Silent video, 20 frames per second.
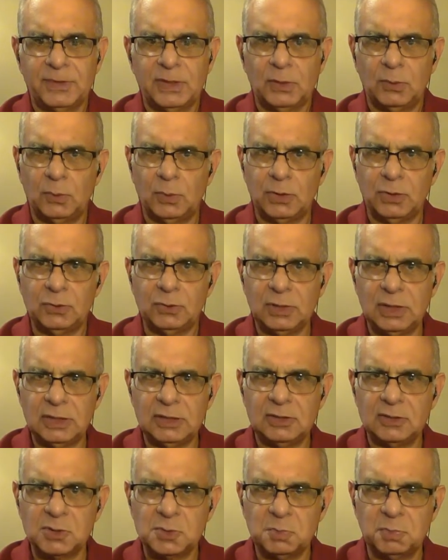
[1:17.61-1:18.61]
When you get
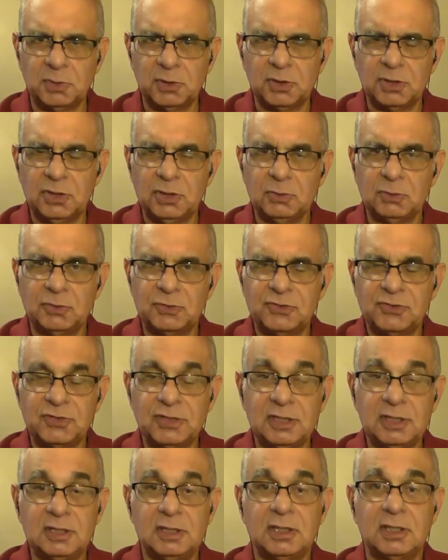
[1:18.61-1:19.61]
this book, you will
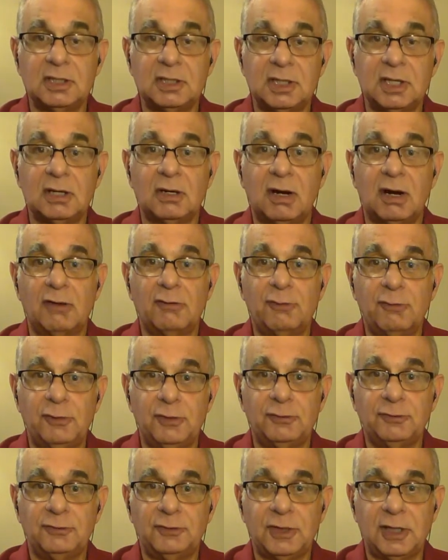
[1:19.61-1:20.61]
see that there are
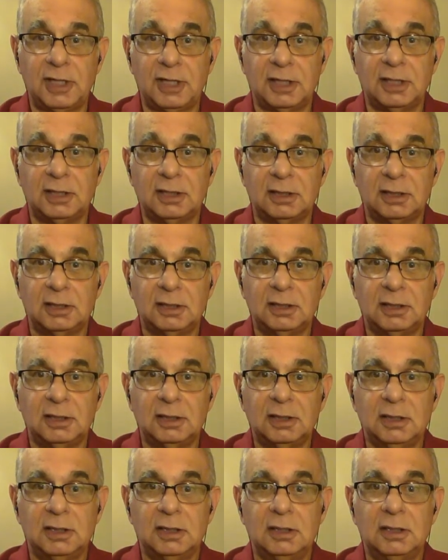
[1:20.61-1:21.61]
15
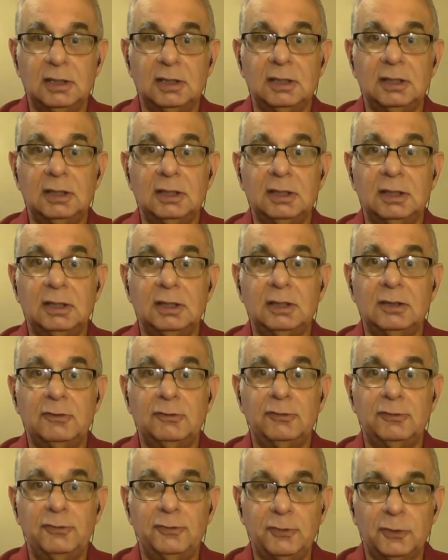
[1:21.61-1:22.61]

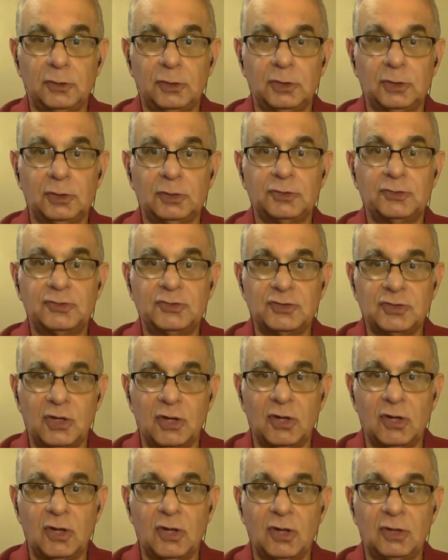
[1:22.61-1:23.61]
full
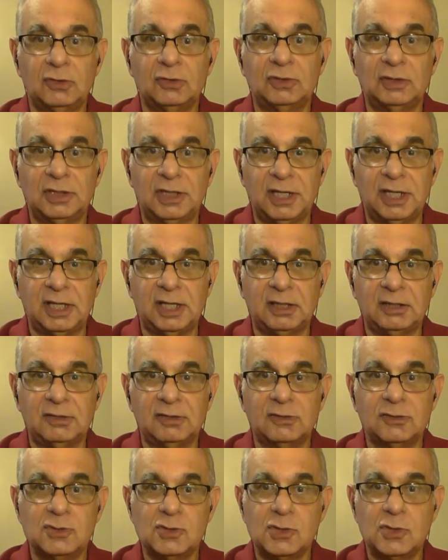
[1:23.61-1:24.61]

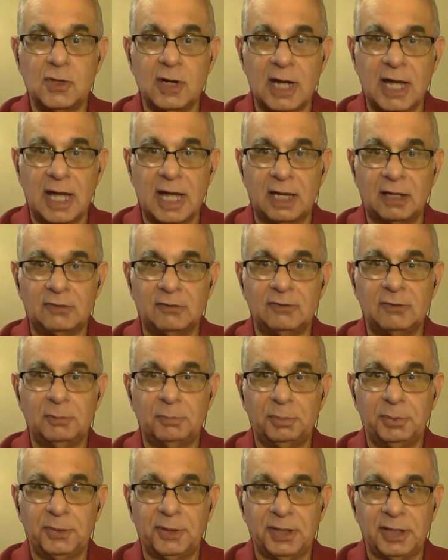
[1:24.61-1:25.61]
song-length tracks to
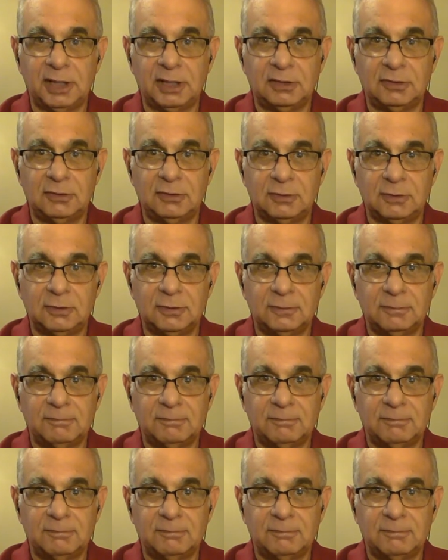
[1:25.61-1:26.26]
play to.